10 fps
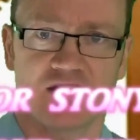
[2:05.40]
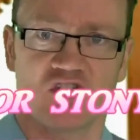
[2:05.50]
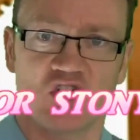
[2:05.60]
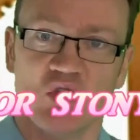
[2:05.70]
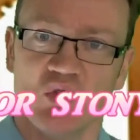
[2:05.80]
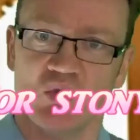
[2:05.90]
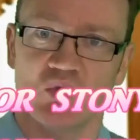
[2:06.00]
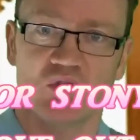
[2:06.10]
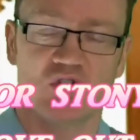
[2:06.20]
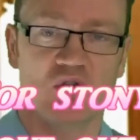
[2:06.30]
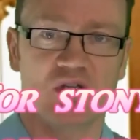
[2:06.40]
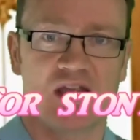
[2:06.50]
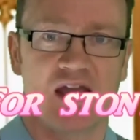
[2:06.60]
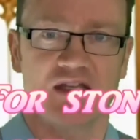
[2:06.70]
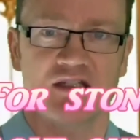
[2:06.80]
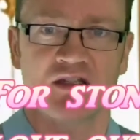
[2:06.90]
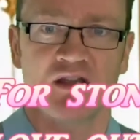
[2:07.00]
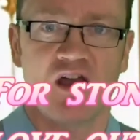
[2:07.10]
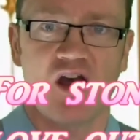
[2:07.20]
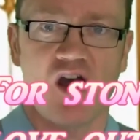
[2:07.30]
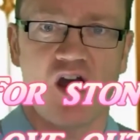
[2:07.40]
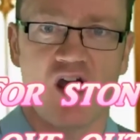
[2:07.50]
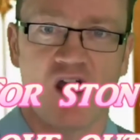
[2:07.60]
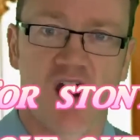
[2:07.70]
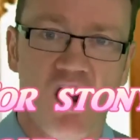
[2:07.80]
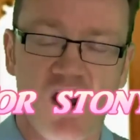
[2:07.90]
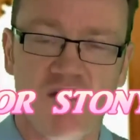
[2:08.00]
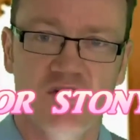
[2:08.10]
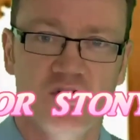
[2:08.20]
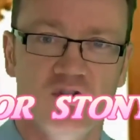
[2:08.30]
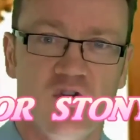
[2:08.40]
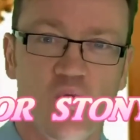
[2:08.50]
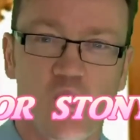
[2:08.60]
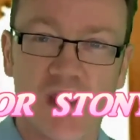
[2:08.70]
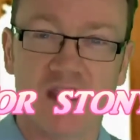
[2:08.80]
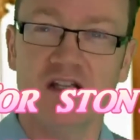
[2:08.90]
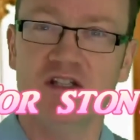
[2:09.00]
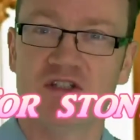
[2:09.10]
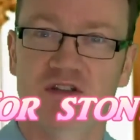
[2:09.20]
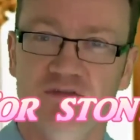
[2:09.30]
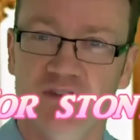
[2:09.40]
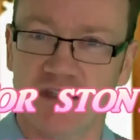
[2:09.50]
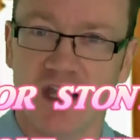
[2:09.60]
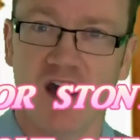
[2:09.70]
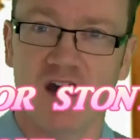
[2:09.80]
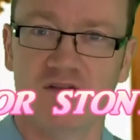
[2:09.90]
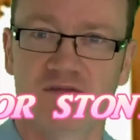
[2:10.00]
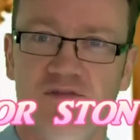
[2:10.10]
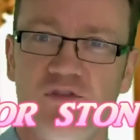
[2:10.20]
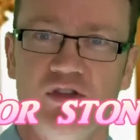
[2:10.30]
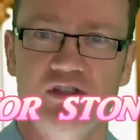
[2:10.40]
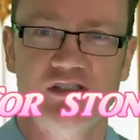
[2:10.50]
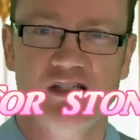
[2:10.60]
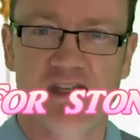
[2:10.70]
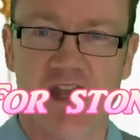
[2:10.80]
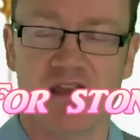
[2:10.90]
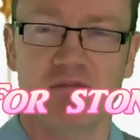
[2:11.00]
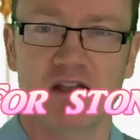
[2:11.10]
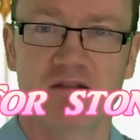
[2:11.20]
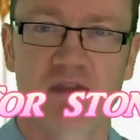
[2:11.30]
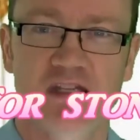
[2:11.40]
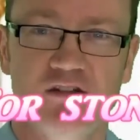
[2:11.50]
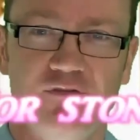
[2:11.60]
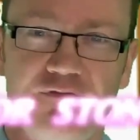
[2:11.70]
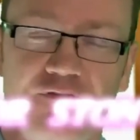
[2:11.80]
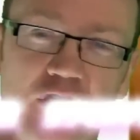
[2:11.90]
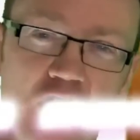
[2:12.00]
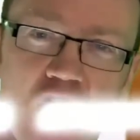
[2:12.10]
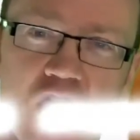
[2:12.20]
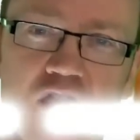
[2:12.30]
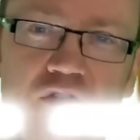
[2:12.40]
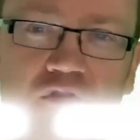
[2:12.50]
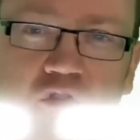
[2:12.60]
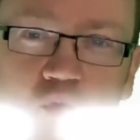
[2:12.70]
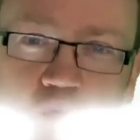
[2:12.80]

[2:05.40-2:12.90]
there to Juliet, I've got the wings of love that's enabling me to fly over the